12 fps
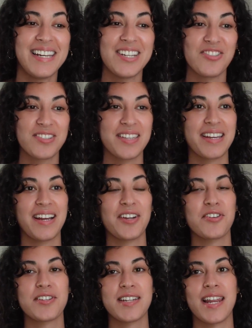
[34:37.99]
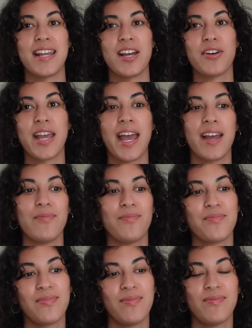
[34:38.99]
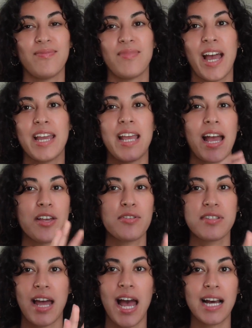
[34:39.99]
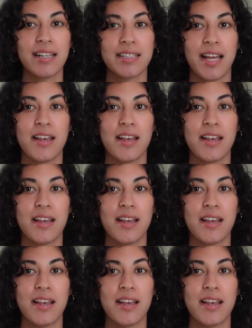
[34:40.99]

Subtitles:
It's just like understanding, okay, I used to act like that.